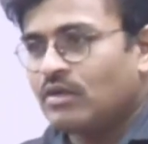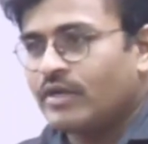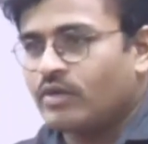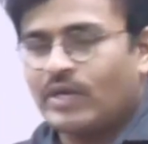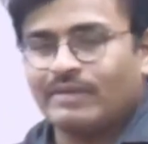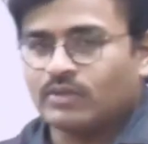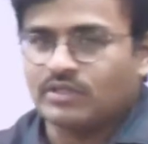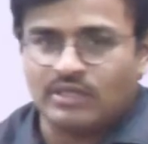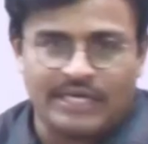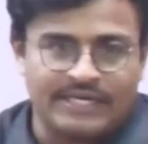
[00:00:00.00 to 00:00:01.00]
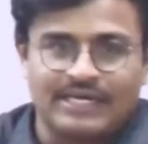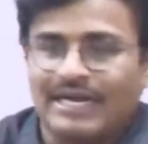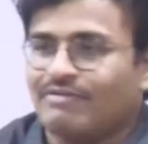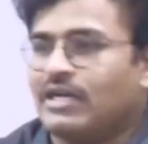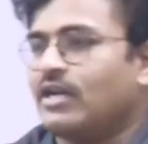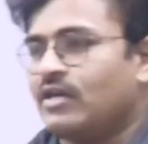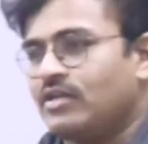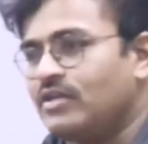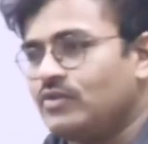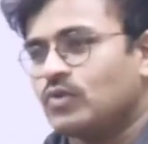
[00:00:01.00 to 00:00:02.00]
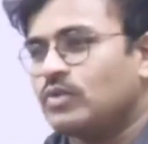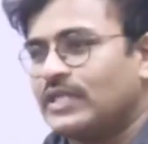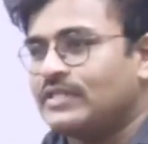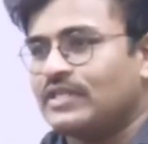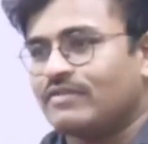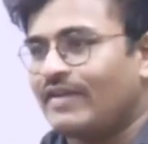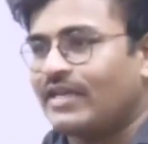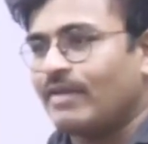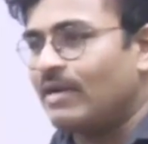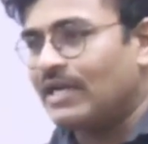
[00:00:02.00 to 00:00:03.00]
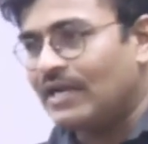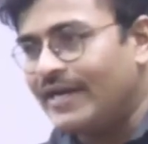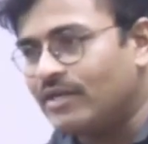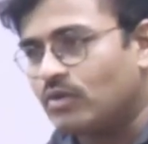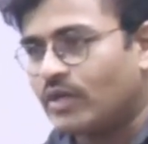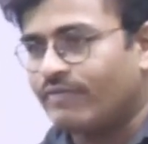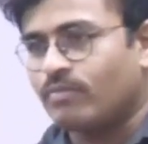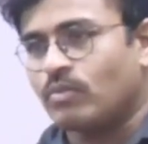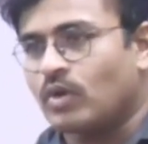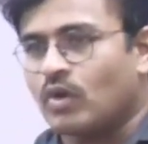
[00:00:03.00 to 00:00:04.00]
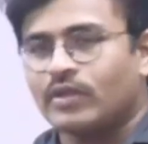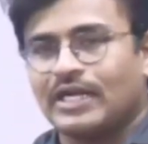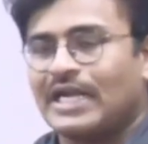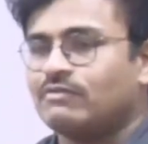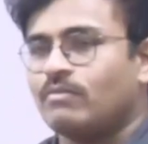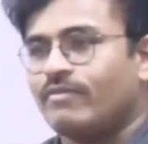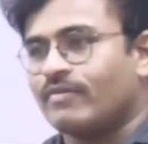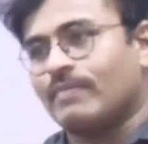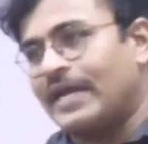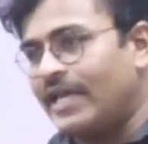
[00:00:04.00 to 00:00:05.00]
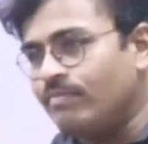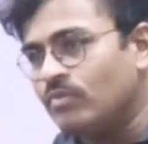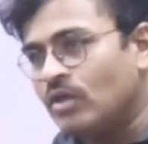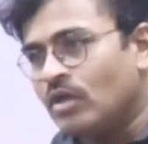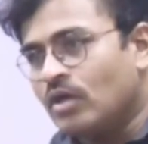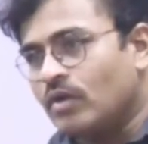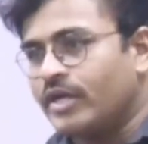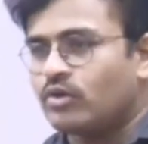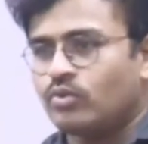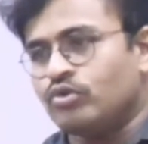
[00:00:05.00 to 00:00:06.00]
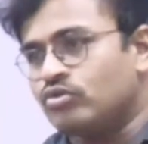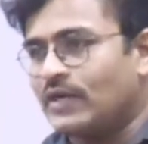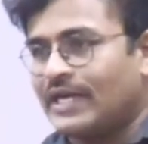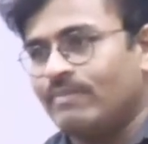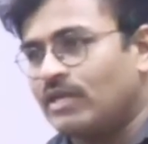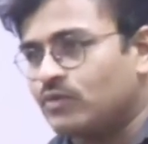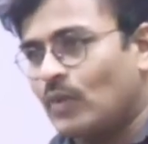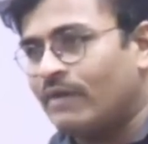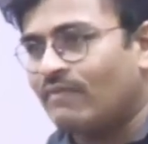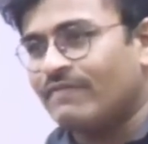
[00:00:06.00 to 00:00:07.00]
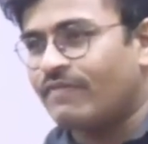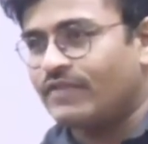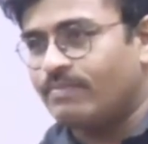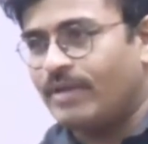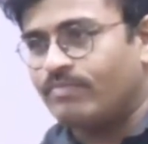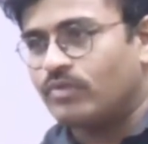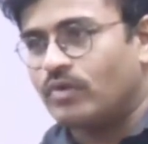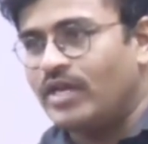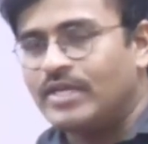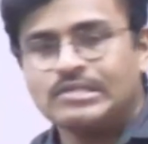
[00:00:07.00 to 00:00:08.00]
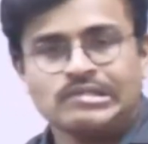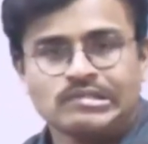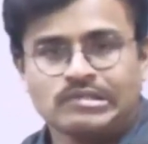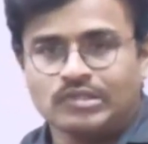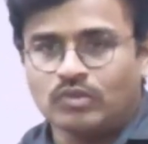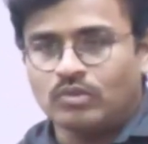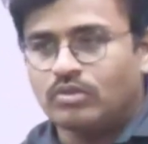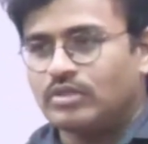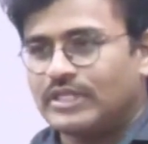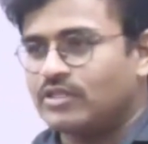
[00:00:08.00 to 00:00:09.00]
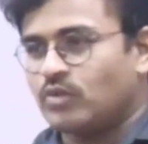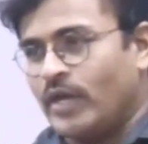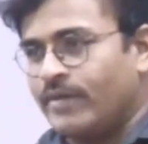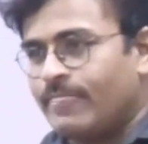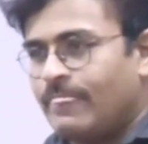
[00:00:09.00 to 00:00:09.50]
Okay, today I traveled here, so that's the reason why I came a little late. Okay, from tomorrow on the class will be from 9 a.m. Okay, to usual time, that is 1:15 p.m. Okay, so just today.